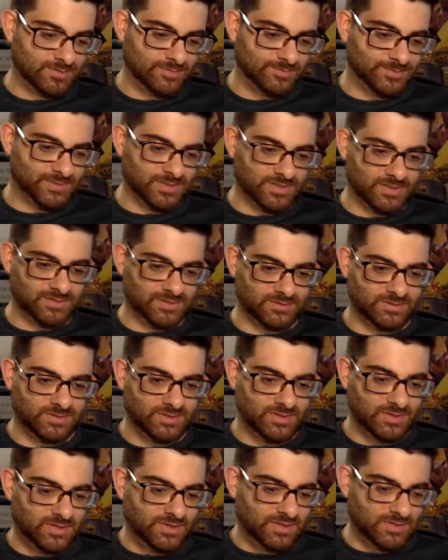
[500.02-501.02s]
but
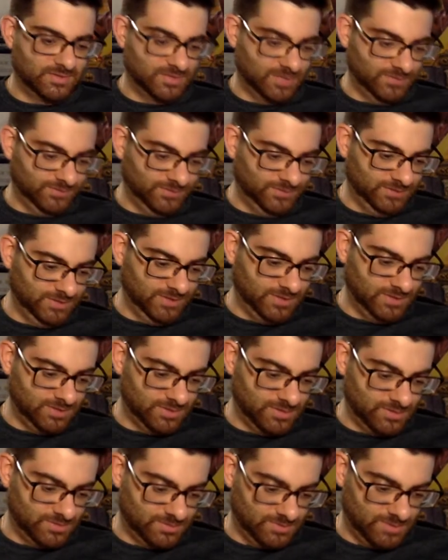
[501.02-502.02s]
definitely,
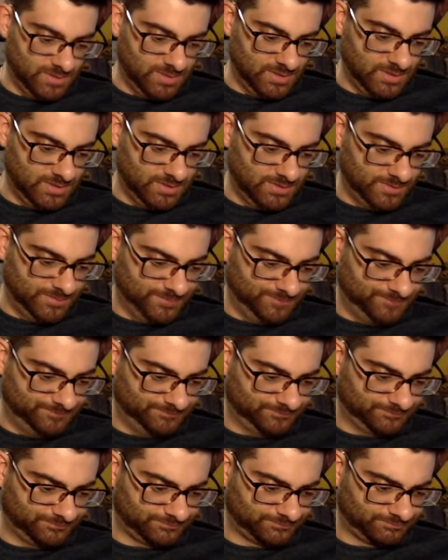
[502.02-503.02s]

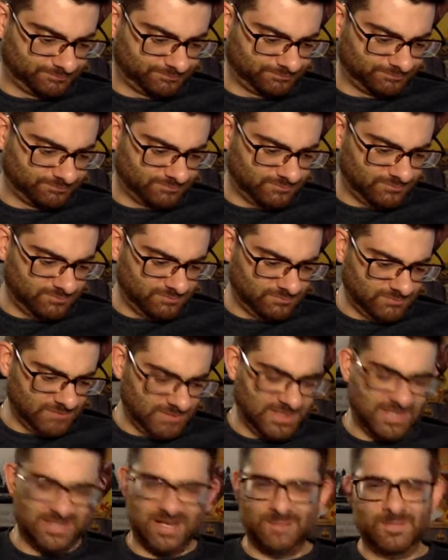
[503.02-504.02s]

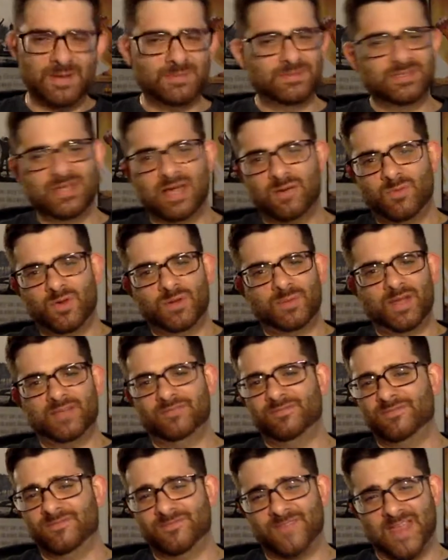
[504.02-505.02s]
again, not one of my
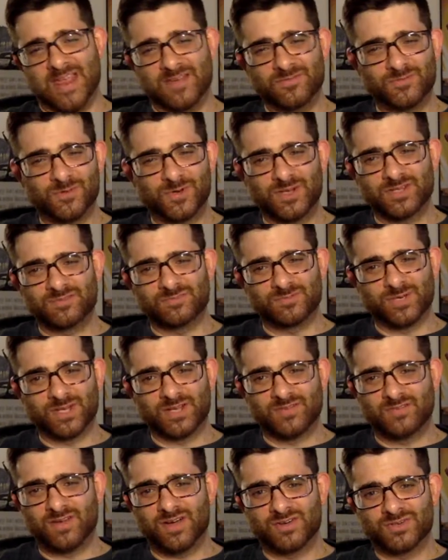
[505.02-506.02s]
favorite Ring
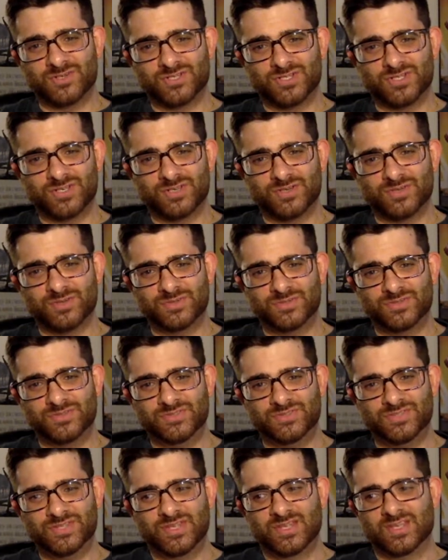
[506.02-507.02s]
of Honor
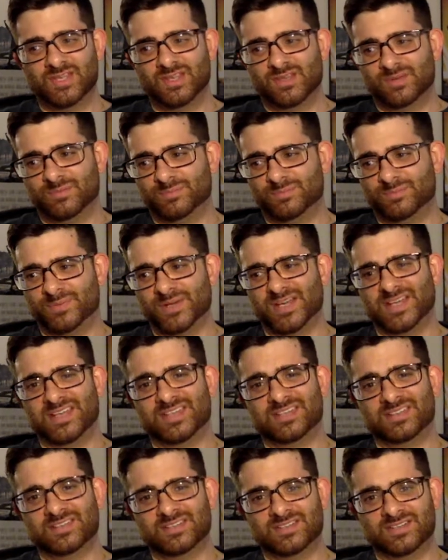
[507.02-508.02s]
shows,
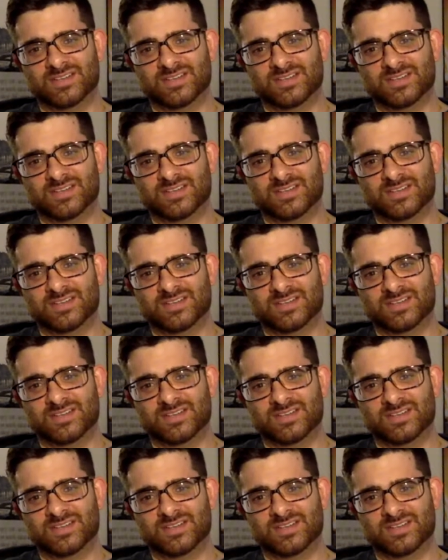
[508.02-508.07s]
but,